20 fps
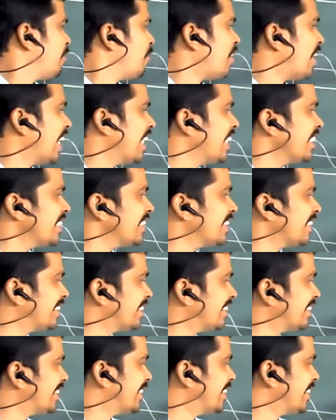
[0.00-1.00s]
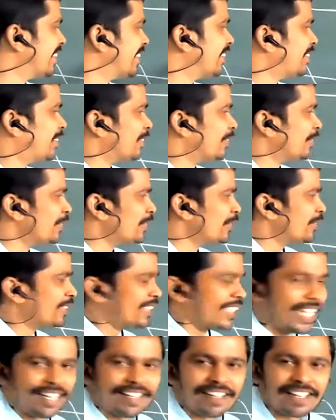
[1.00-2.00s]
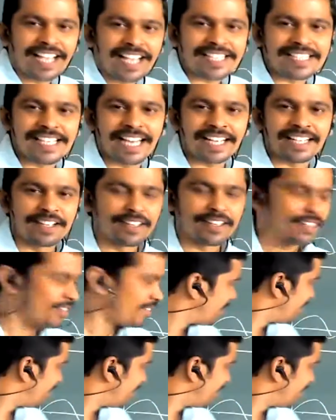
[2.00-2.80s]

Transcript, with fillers: One, two, three. Exactly.